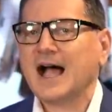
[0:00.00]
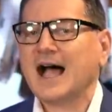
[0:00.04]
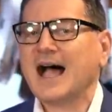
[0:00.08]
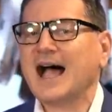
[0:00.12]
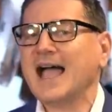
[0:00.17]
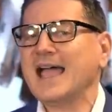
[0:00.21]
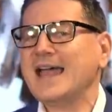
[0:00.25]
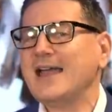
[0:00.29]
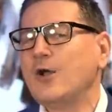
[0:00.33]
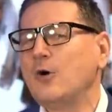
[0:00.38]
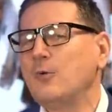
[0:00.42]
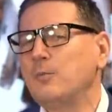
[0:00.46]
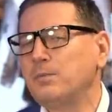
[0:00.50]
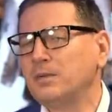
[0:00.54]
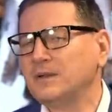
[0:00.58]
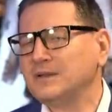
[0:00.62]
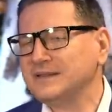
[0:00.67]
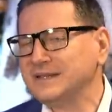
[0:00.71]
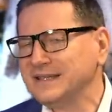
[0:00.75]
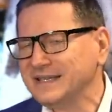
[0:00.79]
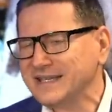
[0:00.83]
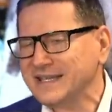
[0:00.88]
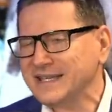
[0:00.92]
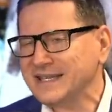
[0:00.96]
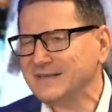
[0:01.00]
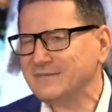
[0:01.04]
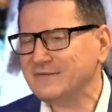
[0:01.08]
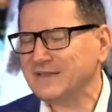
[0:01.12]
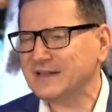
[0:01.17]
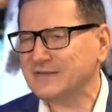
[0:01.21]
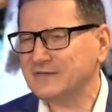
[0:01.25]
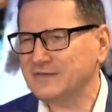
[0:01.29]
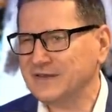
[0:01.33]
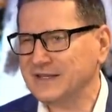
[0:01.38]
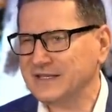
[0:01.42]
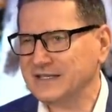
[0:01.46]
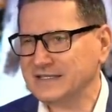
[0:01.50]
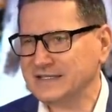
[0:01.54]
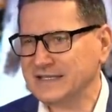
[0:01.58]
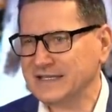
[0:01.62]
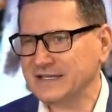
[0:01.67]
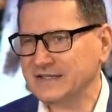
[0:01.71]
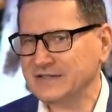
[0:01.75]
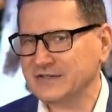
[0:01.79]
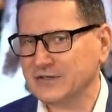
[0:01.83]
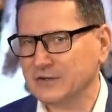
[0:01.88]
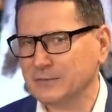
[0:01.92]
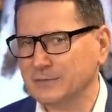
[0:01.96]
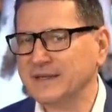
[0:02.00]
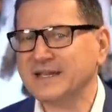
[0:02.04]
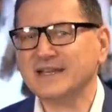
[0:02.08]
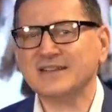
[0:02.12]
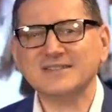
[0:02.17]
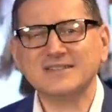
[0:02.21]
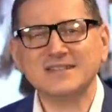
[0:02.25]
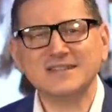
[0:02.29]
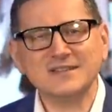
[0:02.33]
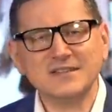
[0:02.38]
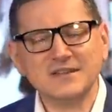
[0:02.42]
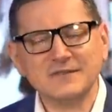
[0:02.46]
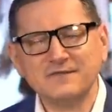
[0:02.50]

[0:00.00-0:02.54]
I don't believe that Vin Diesel, because the